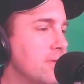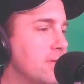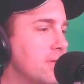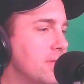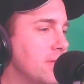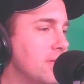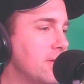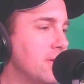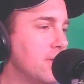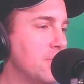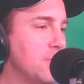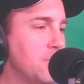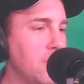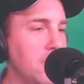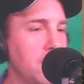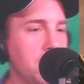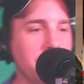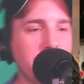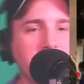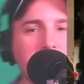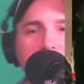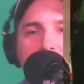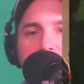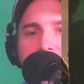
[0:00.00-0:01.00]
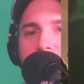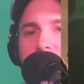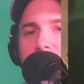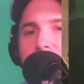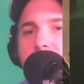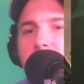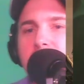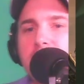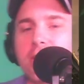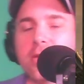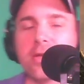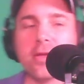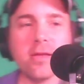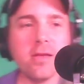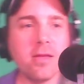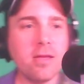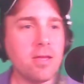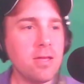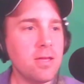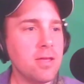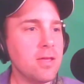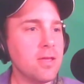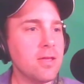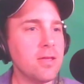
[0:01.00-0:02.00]
in here, but
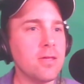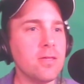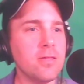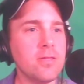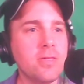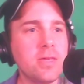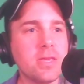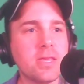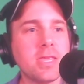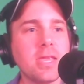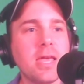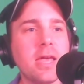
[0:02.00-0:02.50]
this